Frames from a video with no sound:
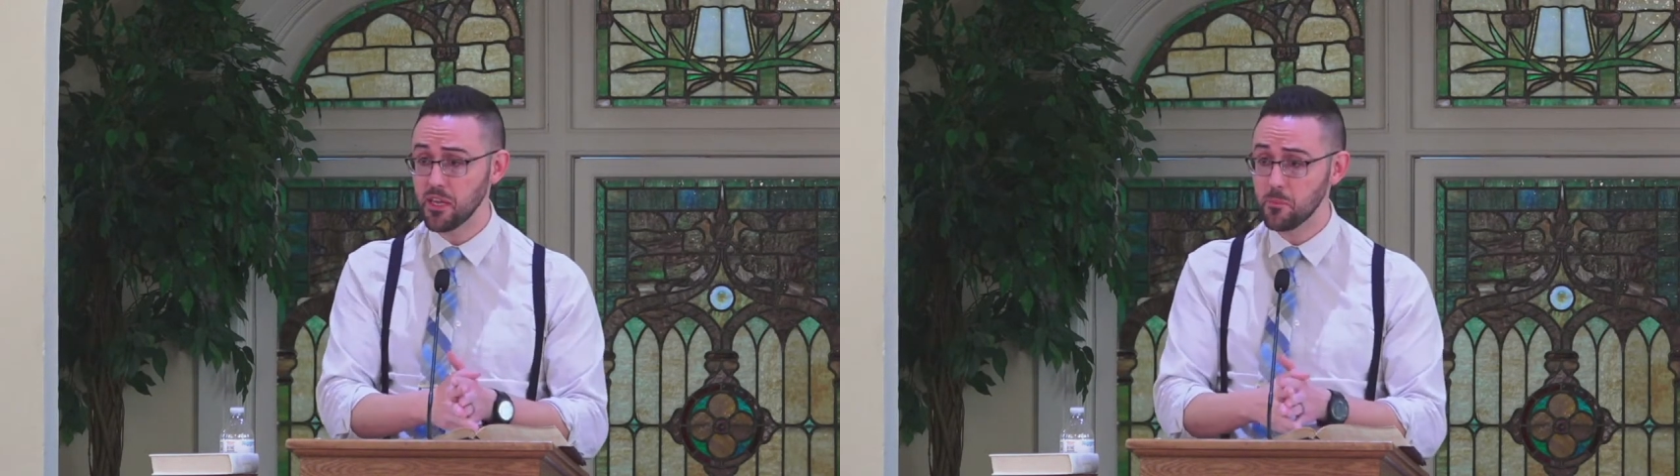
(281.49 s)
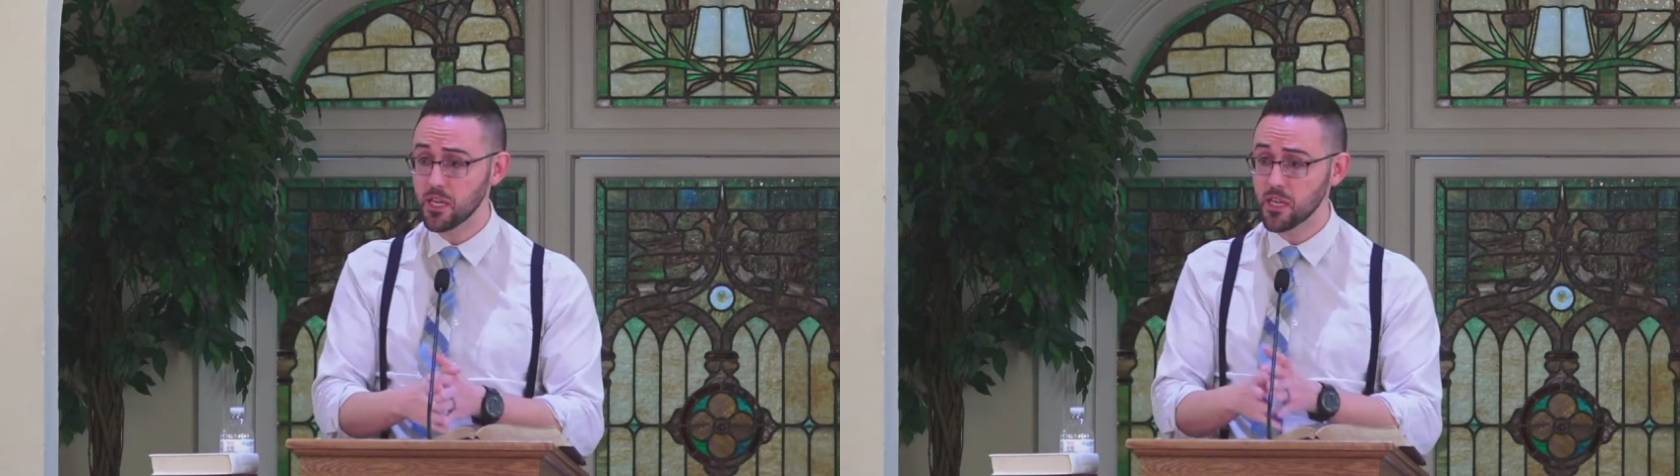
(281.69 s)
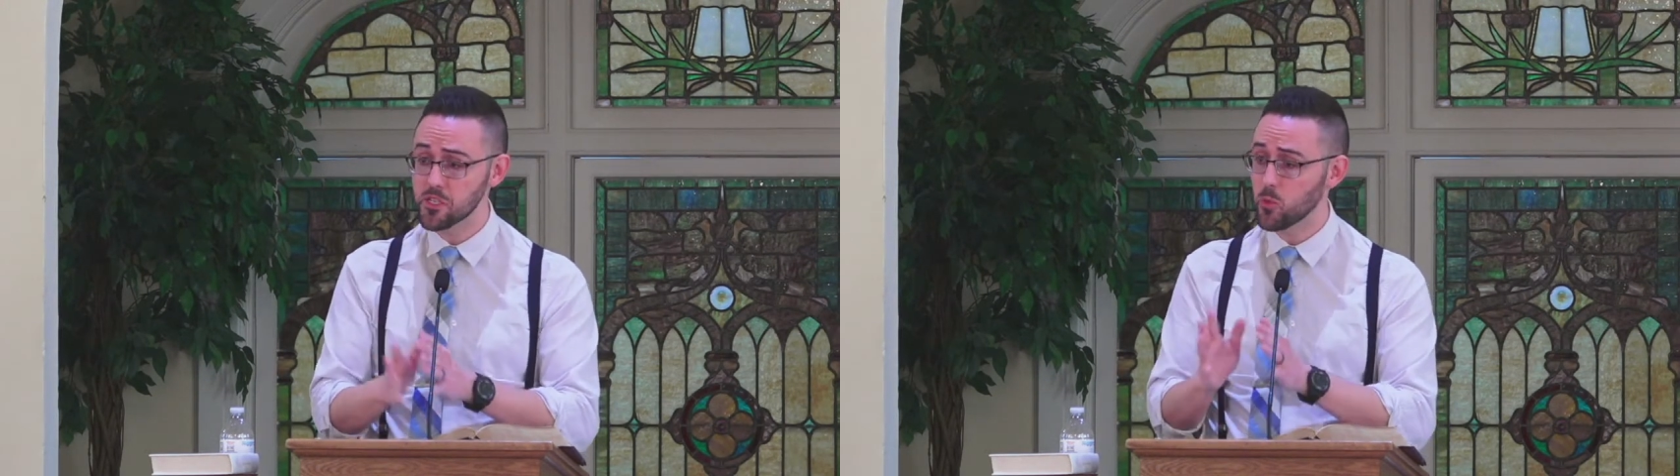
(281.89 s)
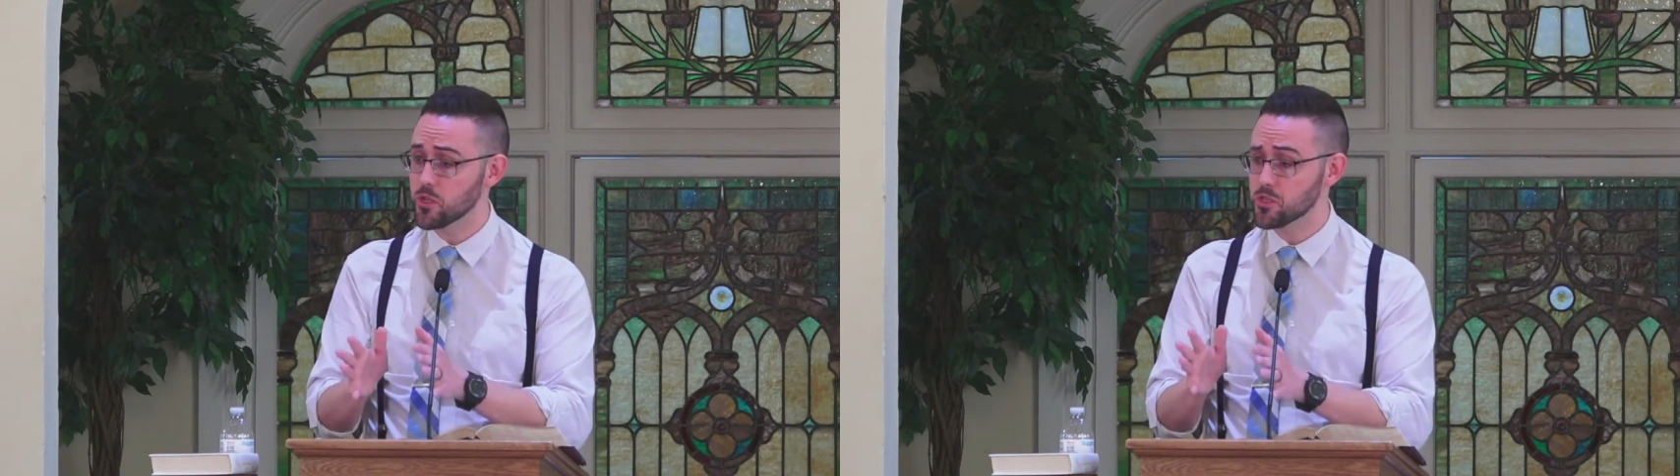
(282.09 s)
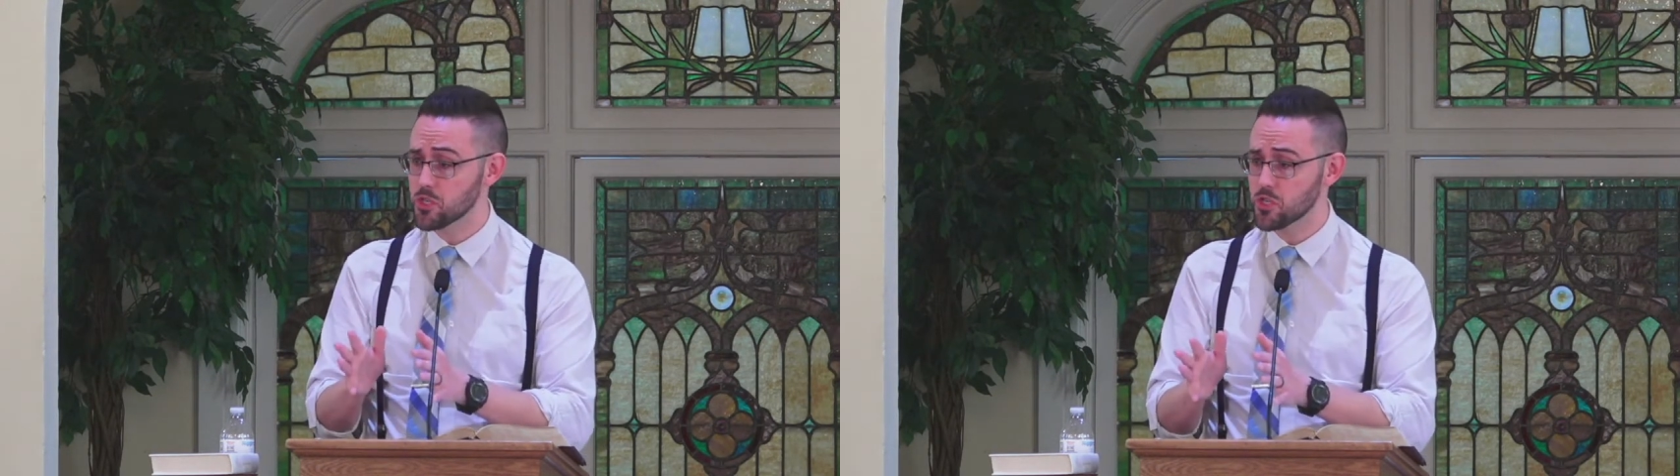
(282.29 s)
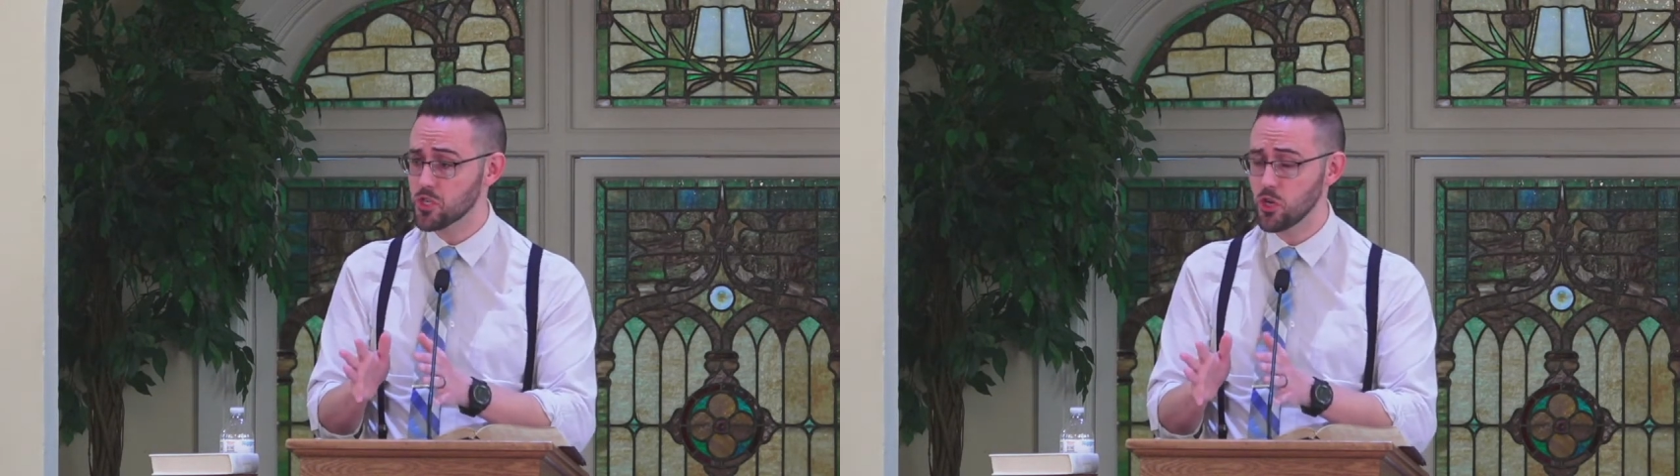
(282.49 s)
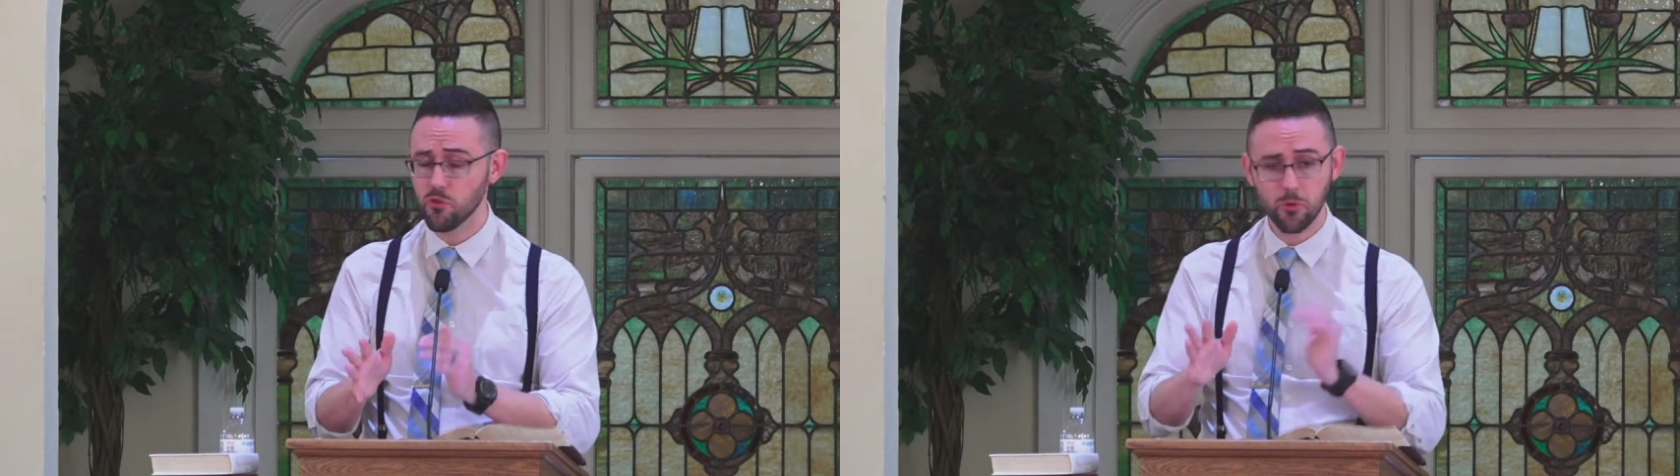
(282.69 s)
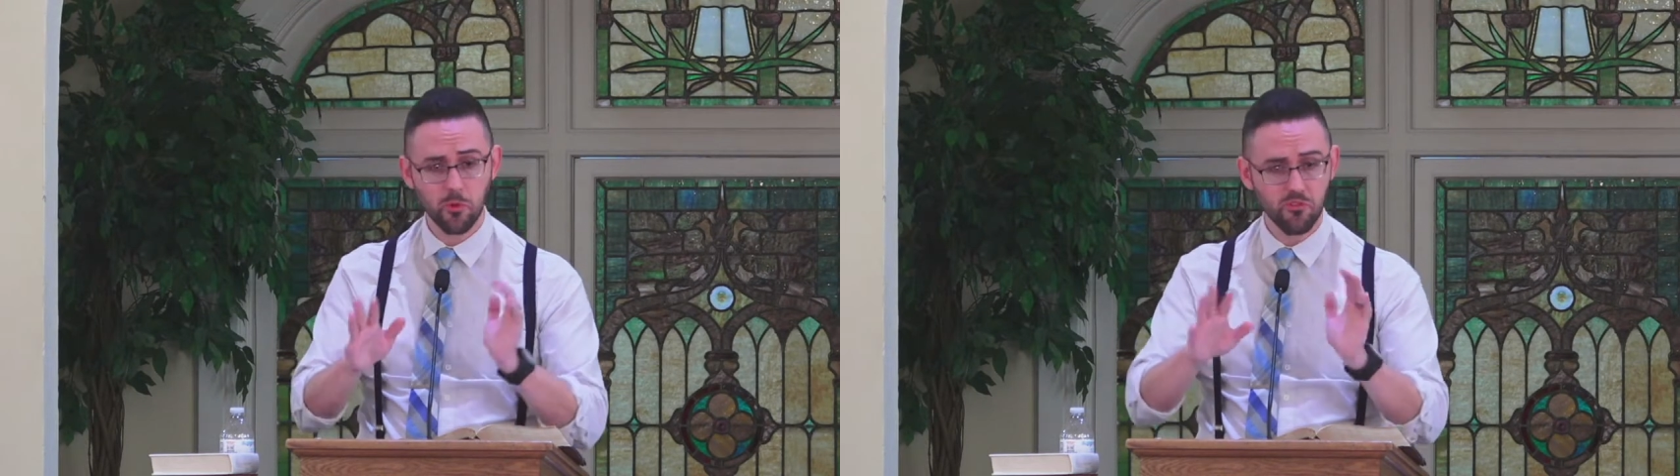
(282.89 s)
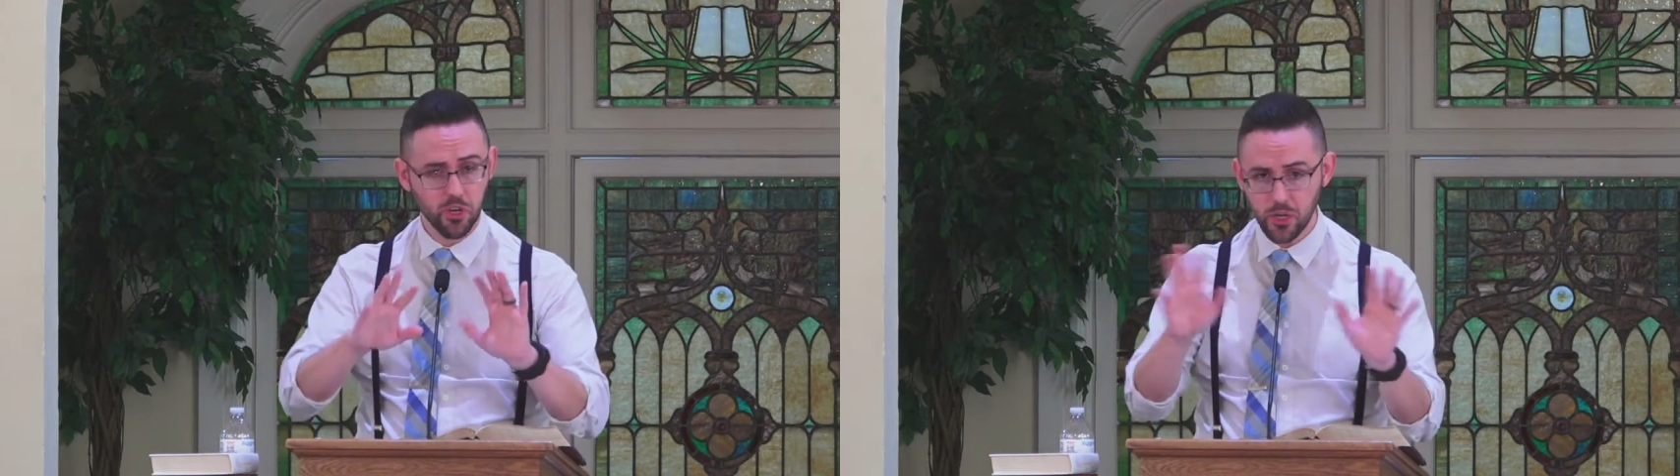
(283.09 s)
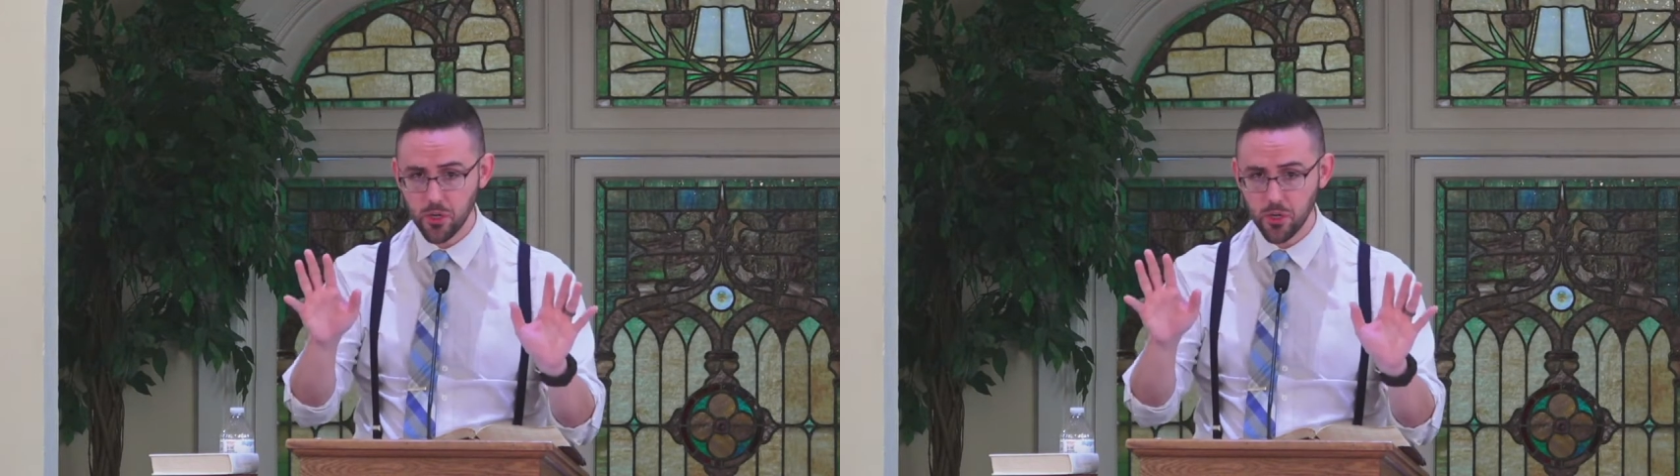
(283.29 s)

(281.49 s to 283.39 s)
because he wants to show from a very